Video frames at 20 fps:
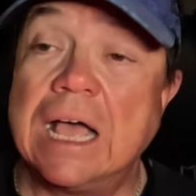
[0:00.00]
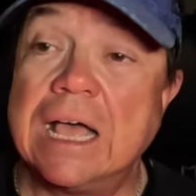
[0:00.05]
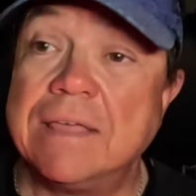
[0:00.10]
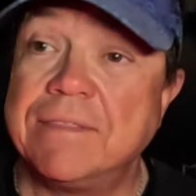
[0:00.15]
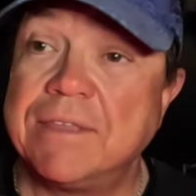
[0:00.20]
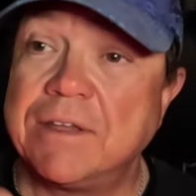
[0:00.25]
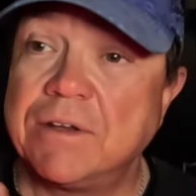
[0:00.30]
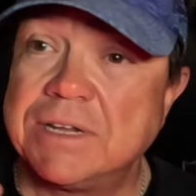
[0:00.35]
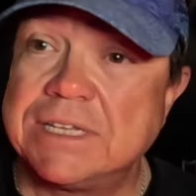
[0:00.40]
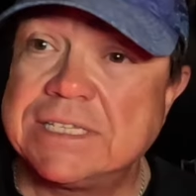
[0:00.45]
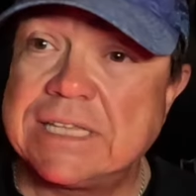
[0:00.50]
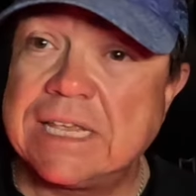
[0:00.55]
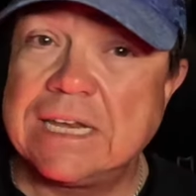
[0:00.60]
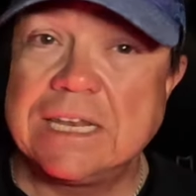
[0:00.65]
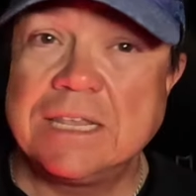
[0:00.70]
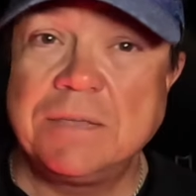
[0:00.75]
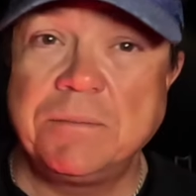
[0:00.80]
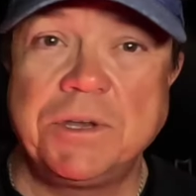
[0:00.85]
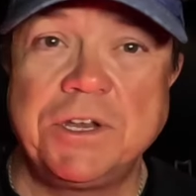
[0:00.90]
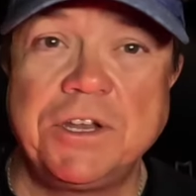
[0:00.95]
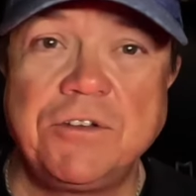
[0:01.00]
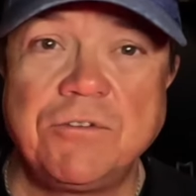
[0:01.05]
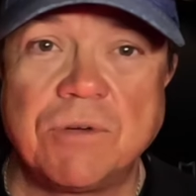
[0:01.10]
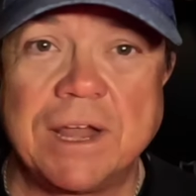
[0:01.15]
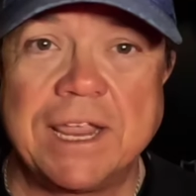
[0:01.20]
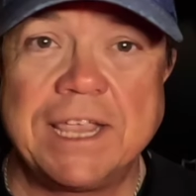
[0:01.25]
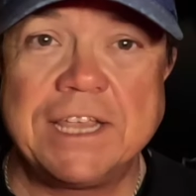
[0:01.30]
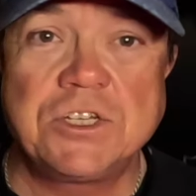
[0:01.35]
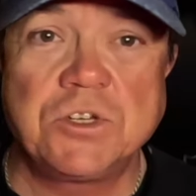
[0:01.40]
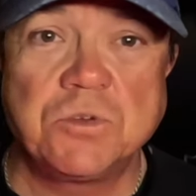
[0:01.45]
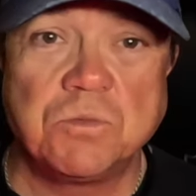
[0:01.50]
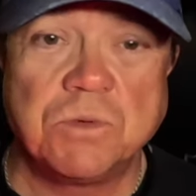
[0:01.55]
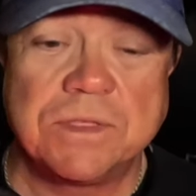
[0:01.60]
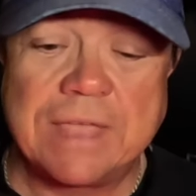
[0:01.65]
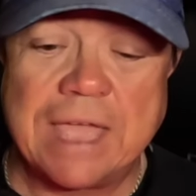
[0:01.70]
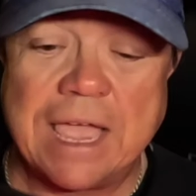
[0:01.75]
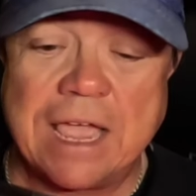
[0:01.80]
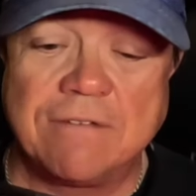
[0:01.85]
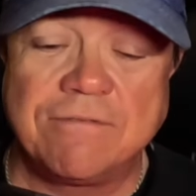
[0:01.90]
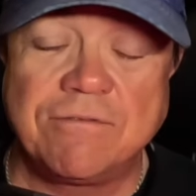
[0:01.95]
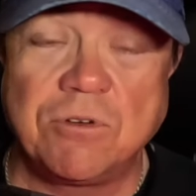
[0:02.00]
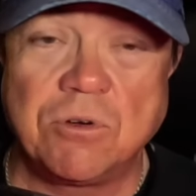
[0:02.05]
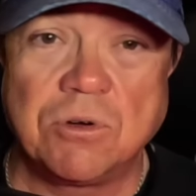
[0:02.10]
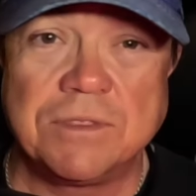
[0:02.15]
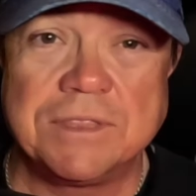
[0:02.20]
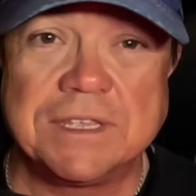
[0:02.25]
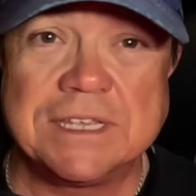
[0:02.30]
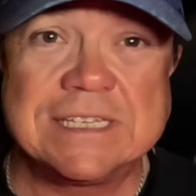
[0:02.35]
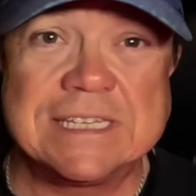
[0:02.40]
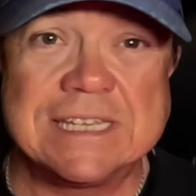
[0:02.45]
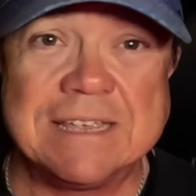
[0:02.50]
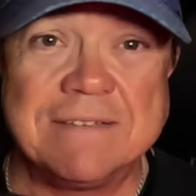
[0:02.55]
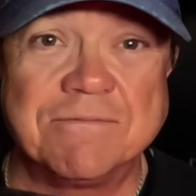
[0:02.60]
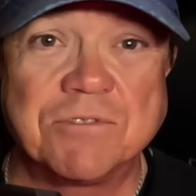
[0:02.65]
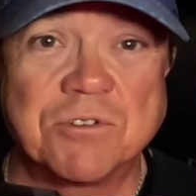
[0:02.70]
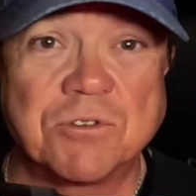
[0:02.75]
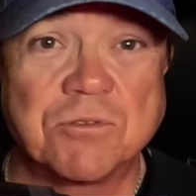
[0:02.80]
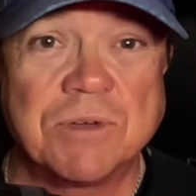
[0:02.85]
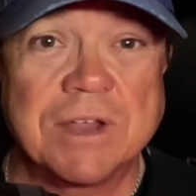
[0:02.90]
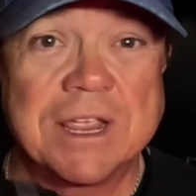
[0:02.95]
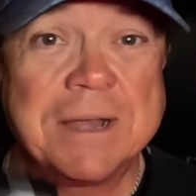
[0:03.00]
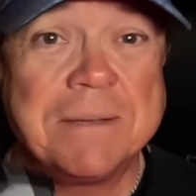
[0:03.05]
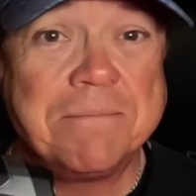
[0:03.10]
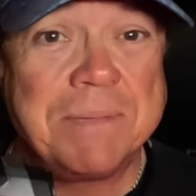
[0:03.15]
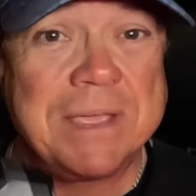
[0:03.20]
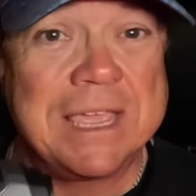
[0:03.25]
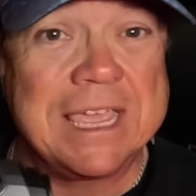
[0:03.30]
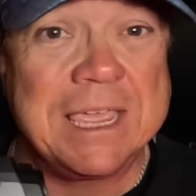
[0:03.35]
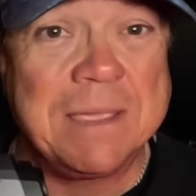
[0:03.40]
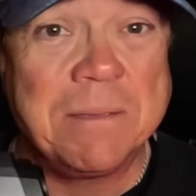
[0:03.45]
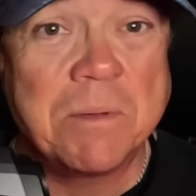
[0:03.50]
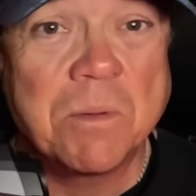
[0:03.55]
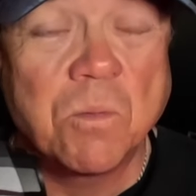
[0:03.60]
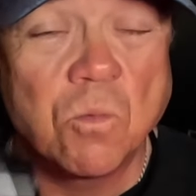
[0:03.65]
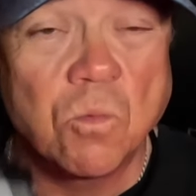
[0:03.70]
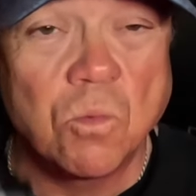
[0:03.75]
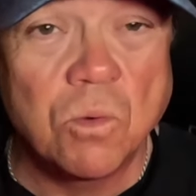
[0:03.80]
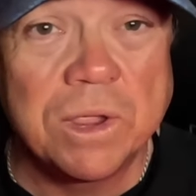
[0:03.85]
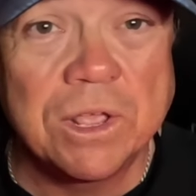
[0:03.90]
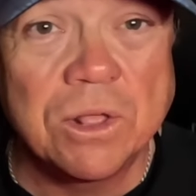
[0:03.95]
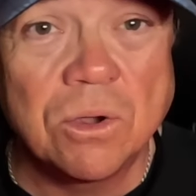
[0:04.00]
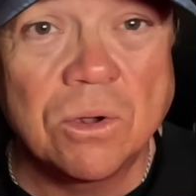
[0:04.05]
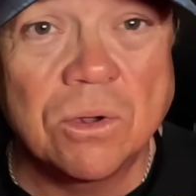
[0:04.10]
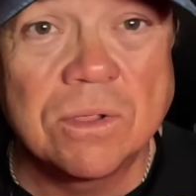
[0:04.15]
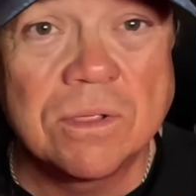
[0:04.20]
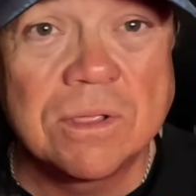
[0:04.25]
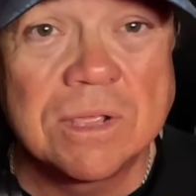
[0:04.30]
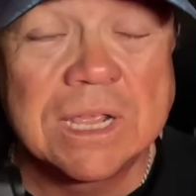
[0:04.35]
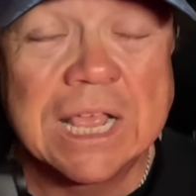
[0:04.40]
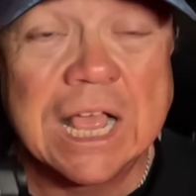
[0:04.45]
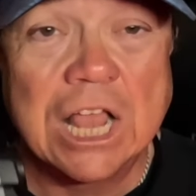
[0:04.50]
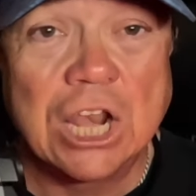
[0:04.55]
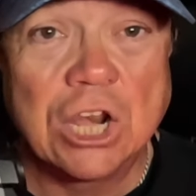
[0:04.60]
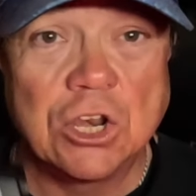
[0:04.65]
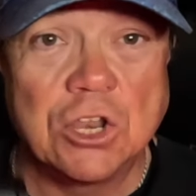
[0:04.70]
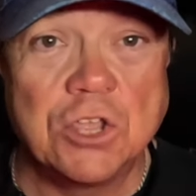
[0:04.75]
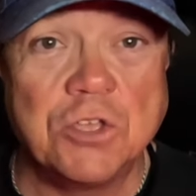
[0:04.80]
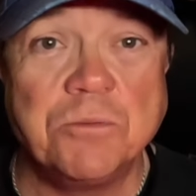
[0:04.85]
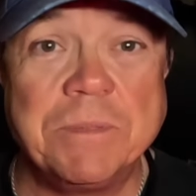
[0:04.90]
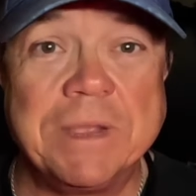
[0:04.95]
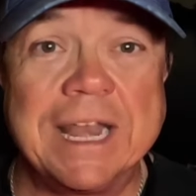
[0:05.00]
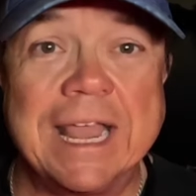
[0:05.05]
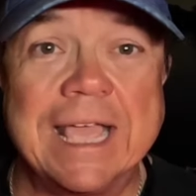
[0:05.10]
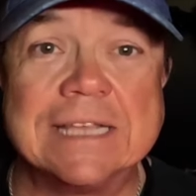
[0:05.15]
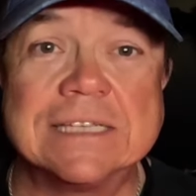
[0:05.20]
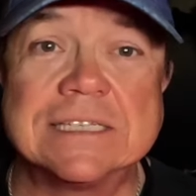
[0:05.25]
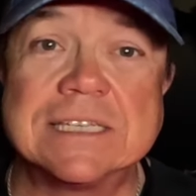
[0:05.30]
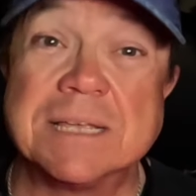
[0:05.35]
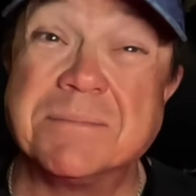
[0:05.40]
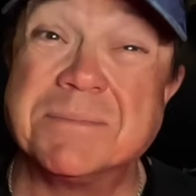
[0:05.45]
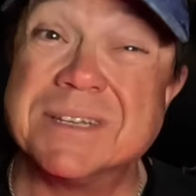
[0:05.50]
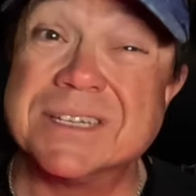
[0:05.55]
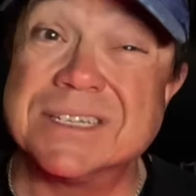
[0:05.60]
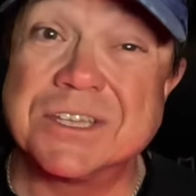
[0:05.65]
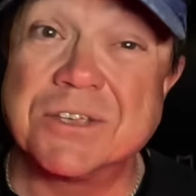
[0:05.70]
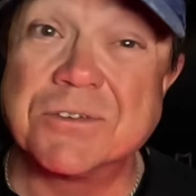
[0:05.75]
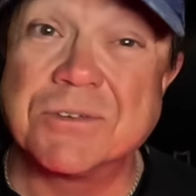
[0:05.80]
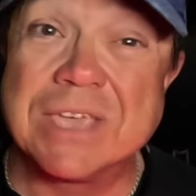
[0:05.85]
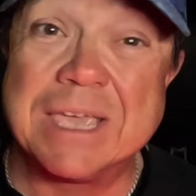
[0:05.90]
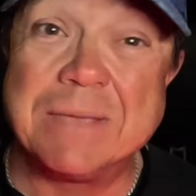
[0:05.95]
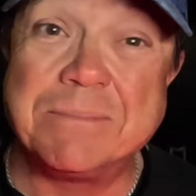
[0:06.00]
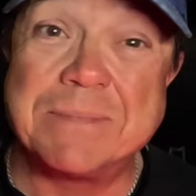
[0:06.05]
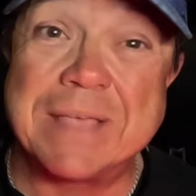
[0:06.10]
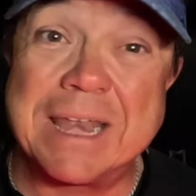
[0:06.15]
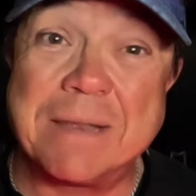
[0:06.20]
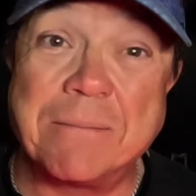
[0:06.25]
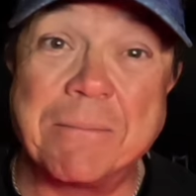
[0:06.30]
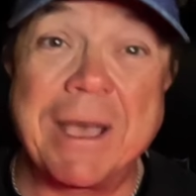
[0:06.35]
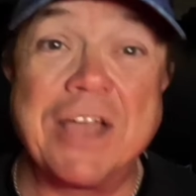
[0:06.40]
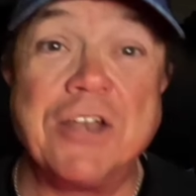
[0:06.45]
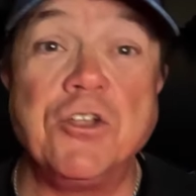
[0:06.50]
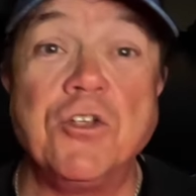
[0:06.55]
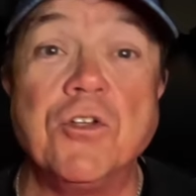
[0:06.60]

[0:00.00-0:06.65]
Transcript: There is a limited range with how far this infrared beam will illuminate something, so keep that in mind.